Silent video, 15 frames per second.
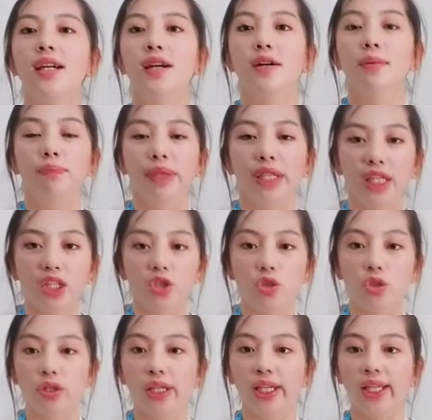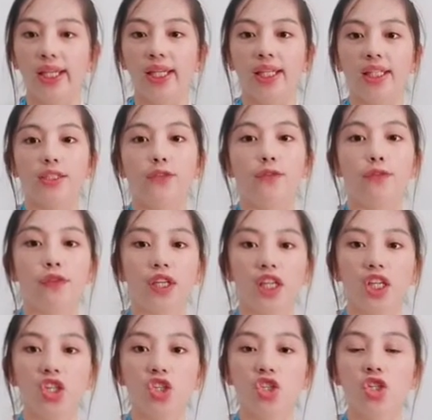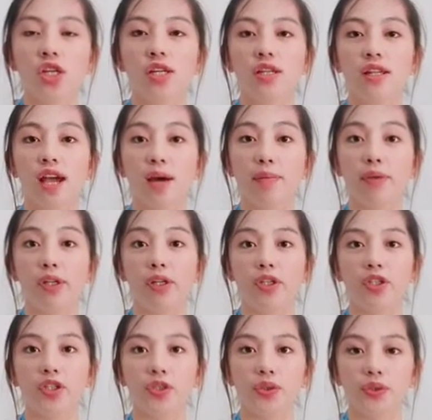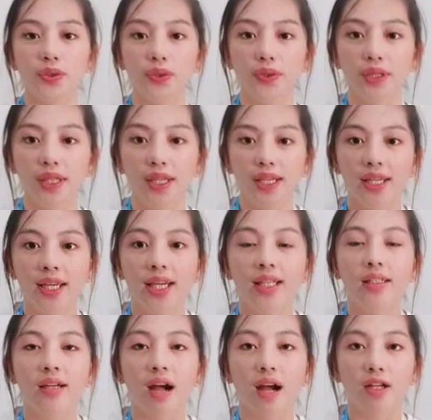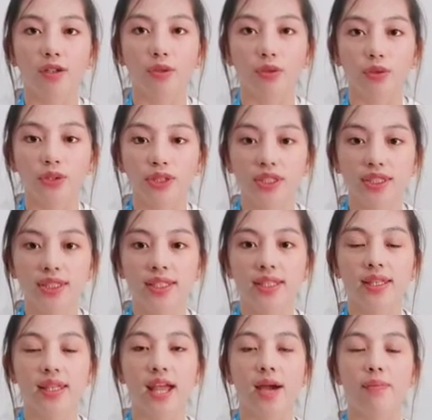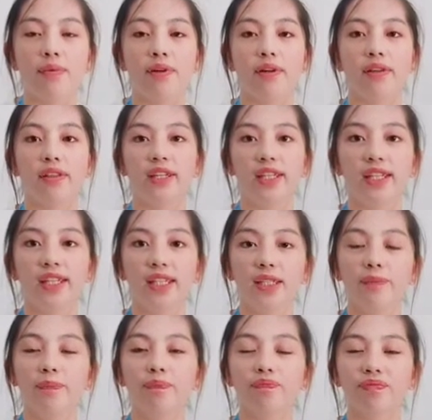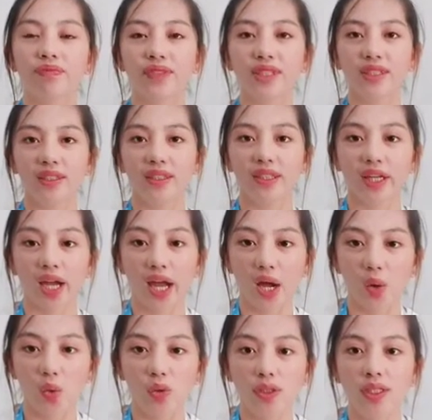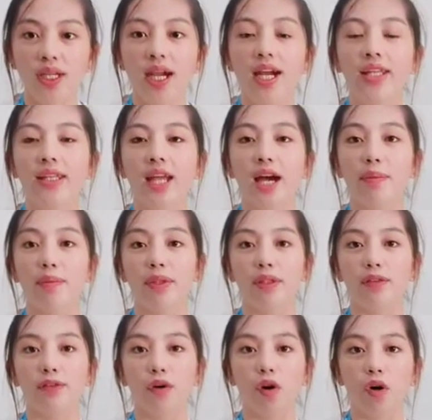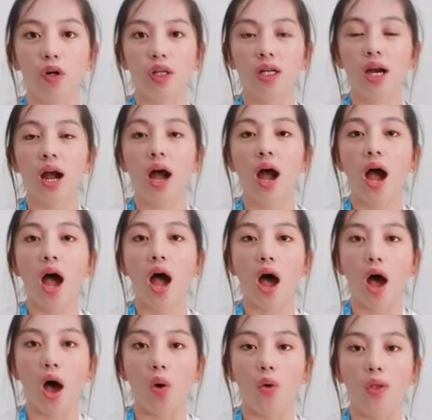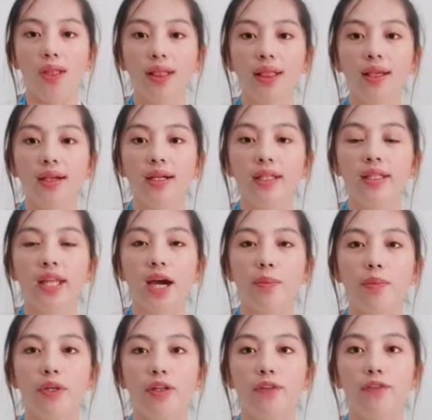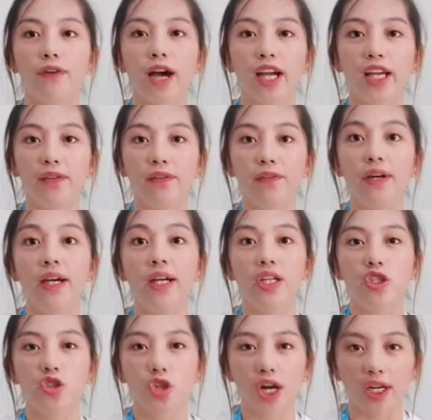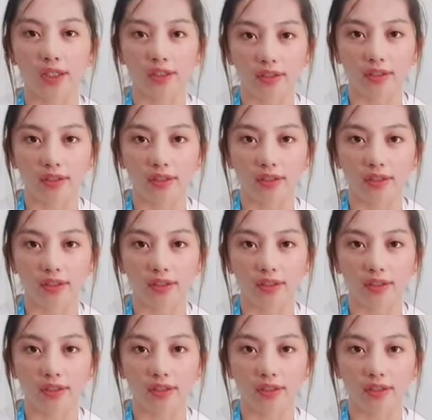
picture is fish, number two cactus, number three cow, number four owl, number five shark.